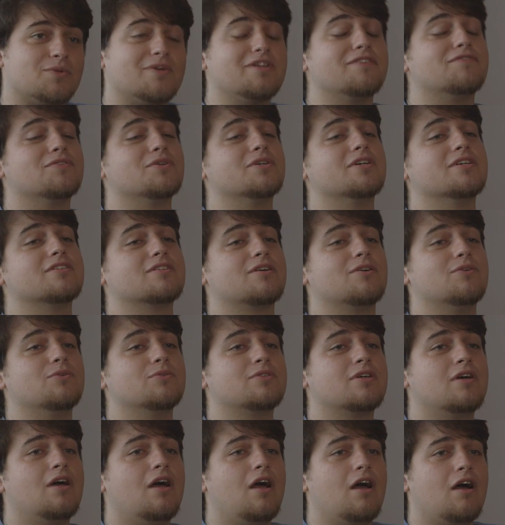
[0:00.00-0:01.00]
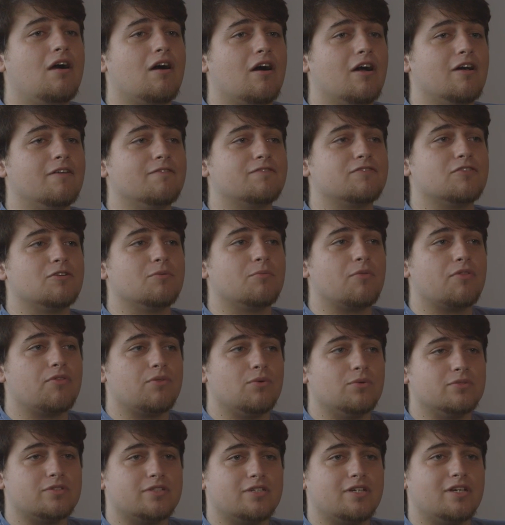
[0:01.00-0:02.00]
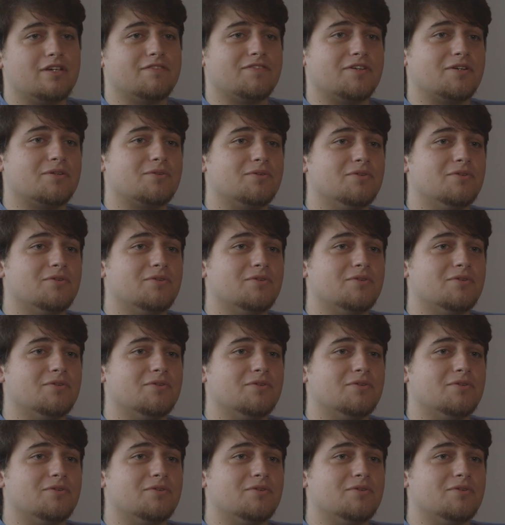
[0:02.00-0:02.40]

24 years old. I'm from Thornton Heath in